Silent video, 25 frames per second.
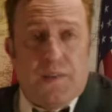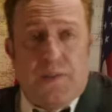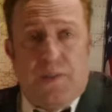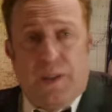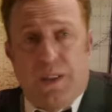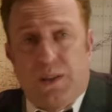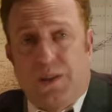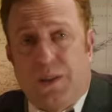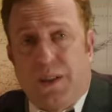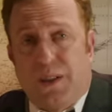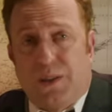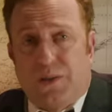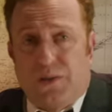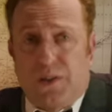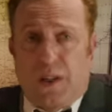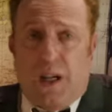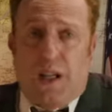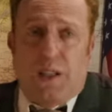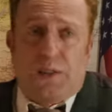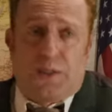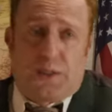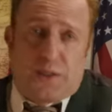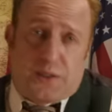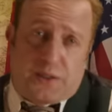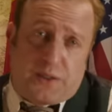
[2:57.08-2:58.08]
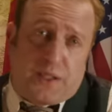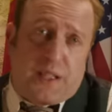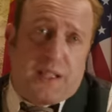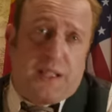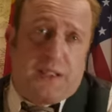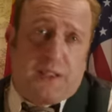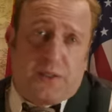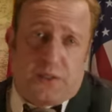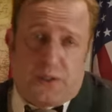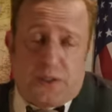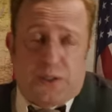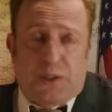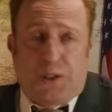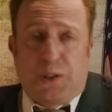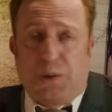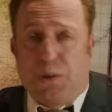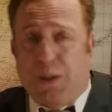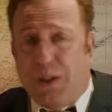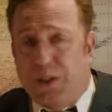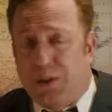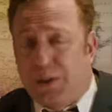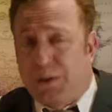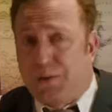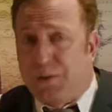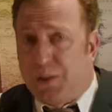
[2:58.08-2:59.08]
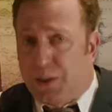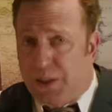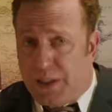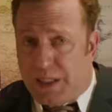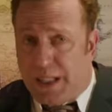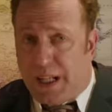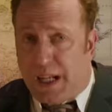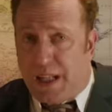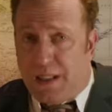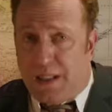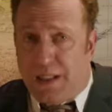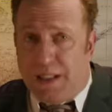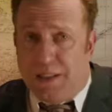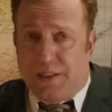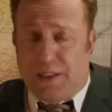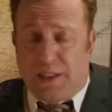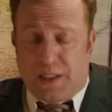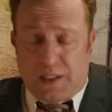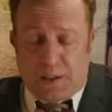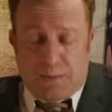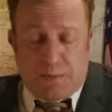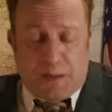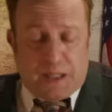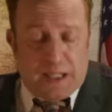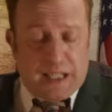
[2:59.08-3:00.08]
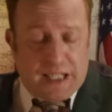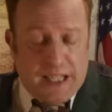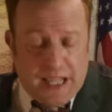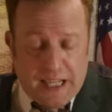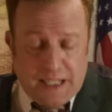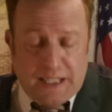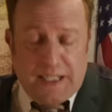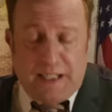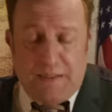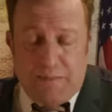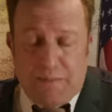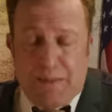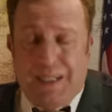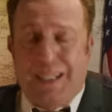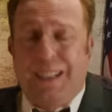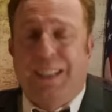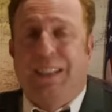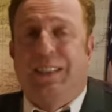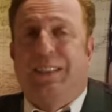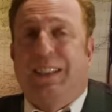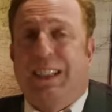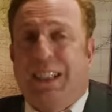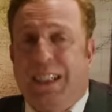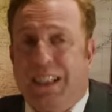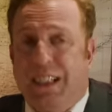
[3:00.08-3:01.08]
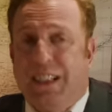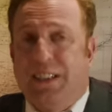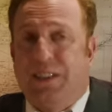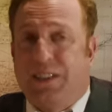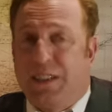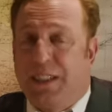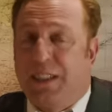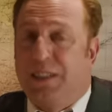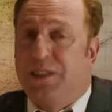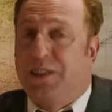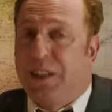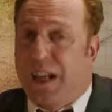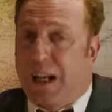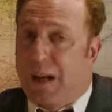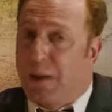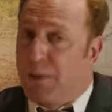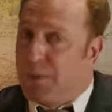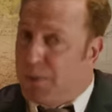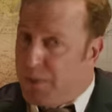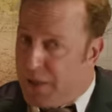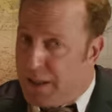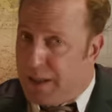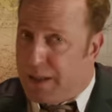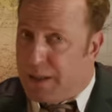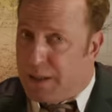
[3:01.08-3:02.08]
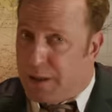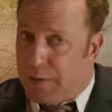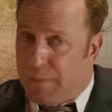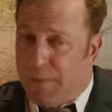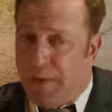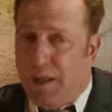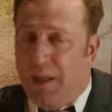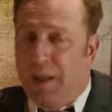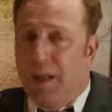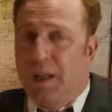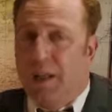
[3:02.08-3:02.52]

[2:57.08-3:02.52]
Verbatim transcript: This is not to say the situation for the Allies is by any means easy down there.